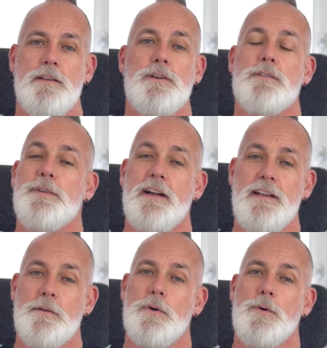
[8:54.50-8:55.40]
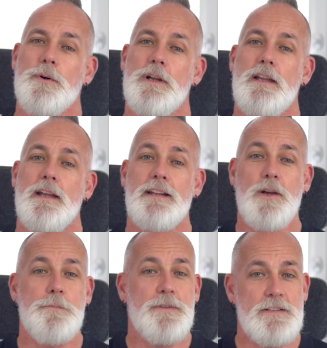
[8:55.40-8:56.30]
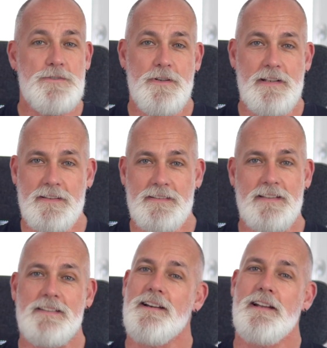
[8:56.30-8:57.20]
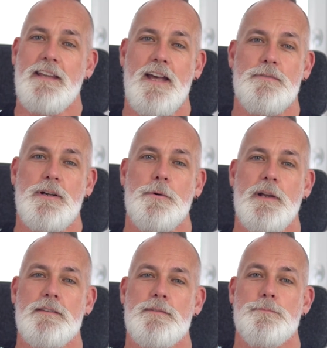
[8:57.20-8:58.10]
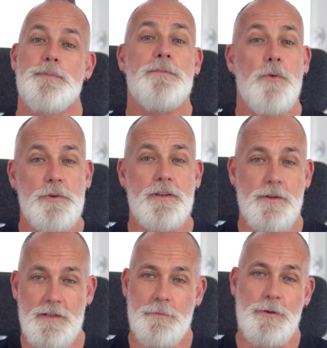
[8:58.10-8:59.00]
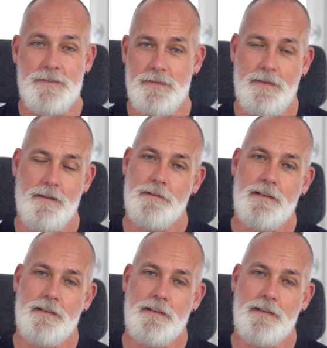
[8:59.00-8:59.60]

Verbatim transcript: and you can find out more and hopefully join us inside Canva O S before the early bird discount